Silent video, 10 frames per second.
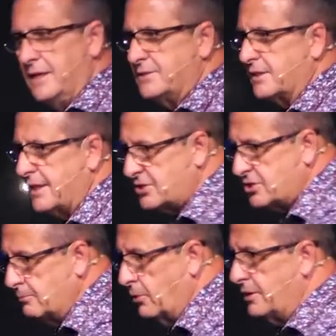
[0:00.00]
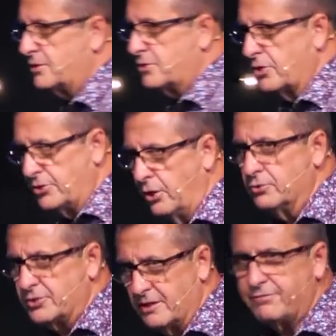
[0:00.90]
a testimony to those
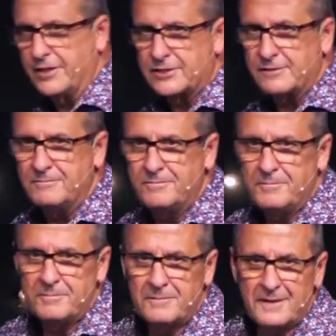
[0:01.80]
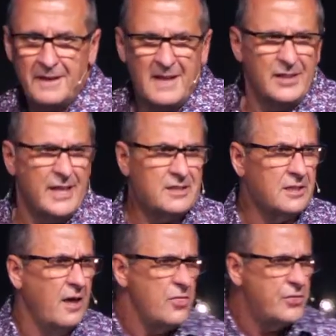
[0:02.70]
in affliction. Let
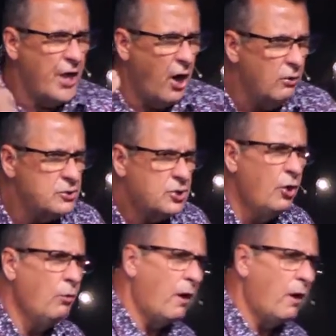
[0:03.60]
those who are